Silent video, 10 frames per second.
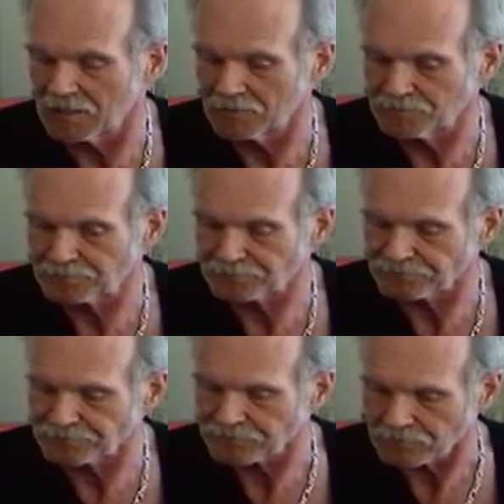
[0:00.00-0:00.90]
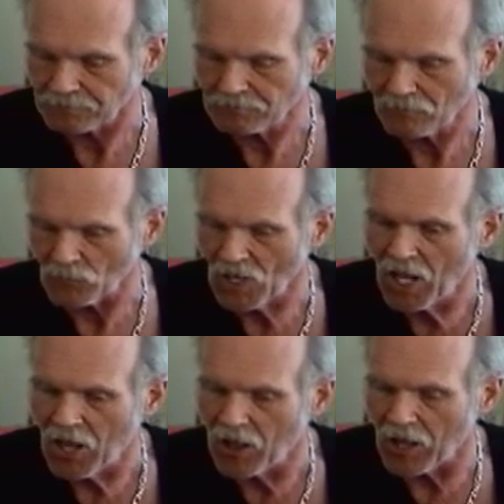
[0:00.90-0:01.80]
I think
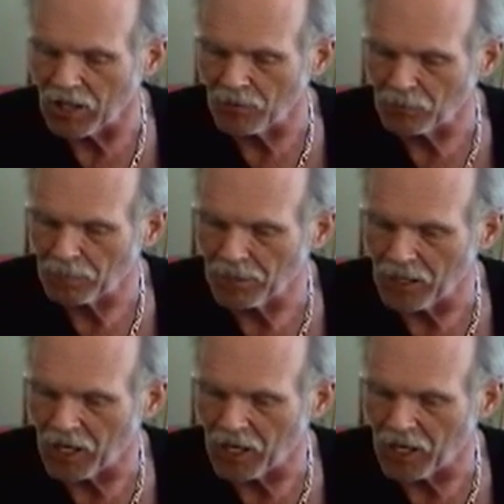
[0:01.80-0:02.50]
I see what you're saying.